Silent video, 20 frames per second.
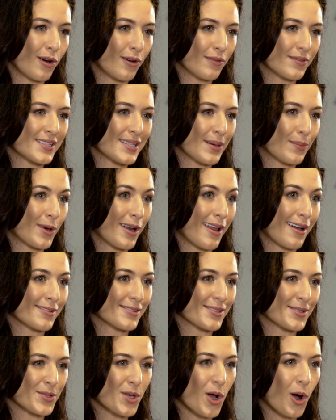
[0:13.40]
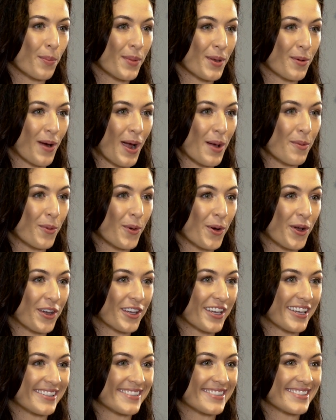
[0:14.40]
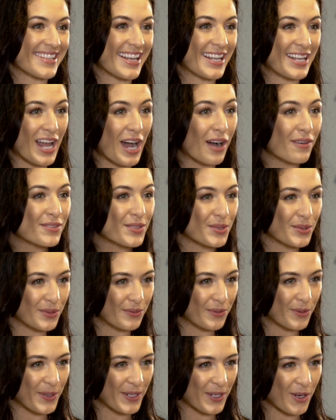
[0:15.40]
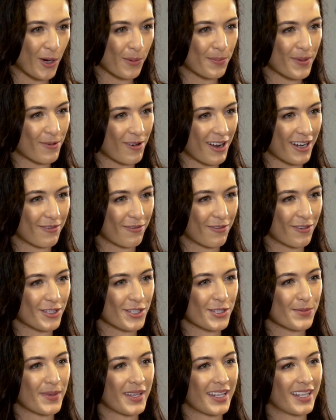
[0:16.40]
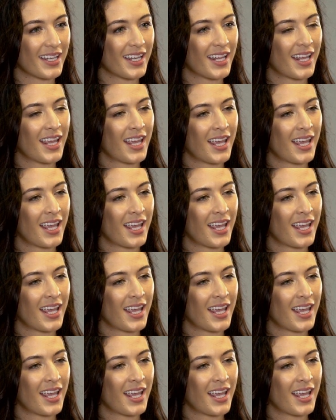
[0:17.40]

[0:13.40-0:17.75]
of someone else's copyright work is enough to avoid copyright infringement.